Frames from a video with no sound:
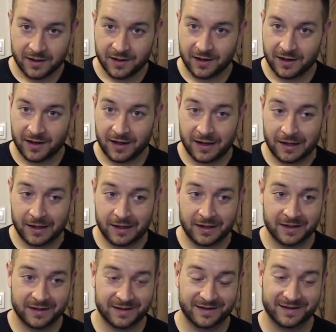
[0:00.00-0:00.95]

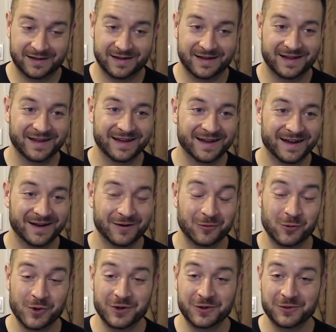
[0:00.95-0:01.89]

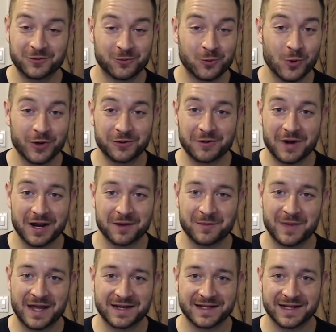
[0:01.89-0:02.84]
would
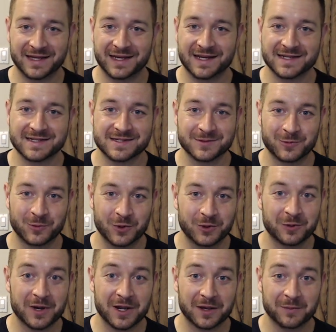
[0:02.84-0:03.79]
recommend, I guess.
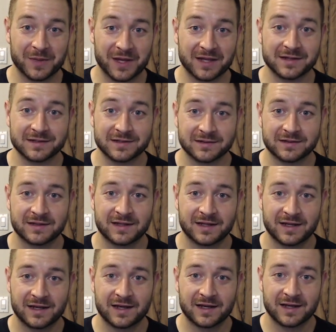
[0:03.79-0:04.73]
Would recommend.
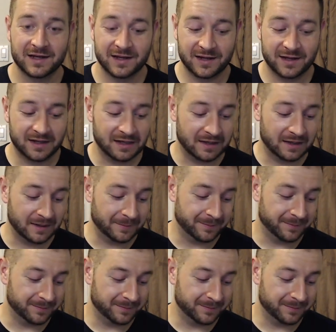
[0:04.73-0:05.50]
I